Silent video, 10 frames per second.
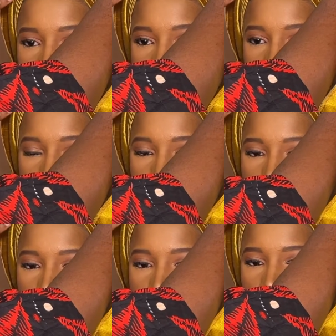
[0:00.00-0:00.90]
7, 8.
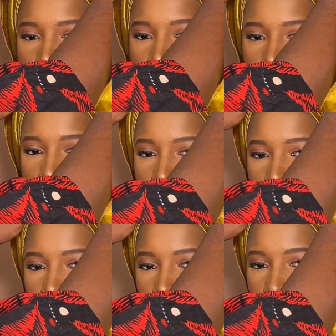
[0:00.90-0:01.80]
Okay,
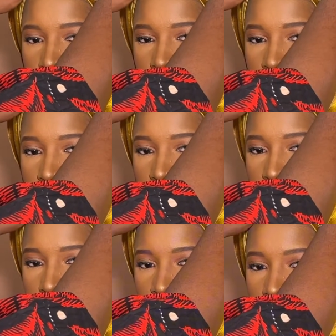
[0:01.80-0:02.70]
so I have 8
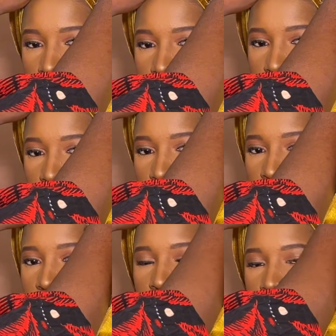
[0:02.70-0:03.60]
pleats there. I'm going to be
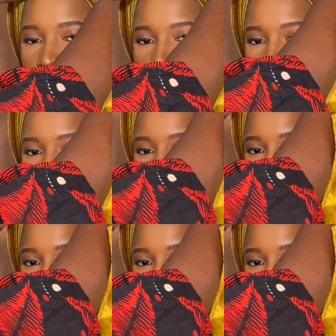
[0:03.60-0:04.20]
pleating 8